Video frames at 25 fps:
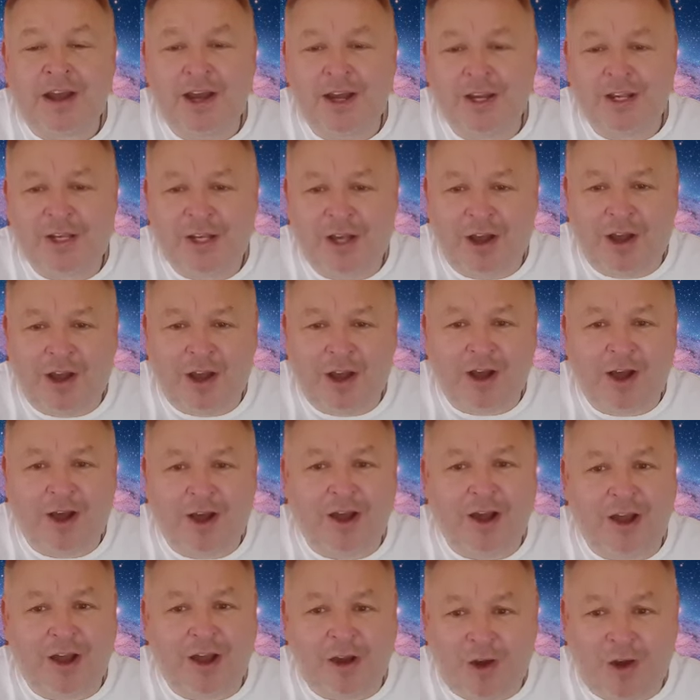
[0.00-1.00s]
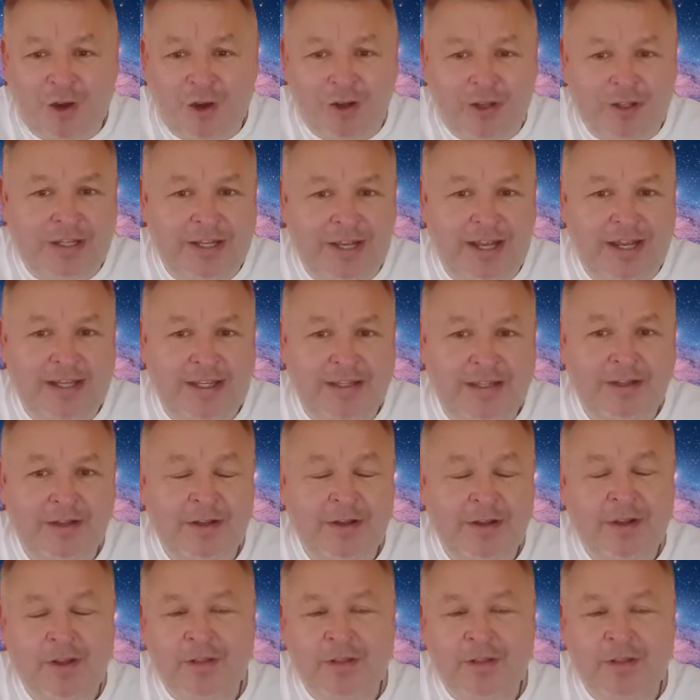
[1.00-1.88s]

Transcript: a car, a holiday.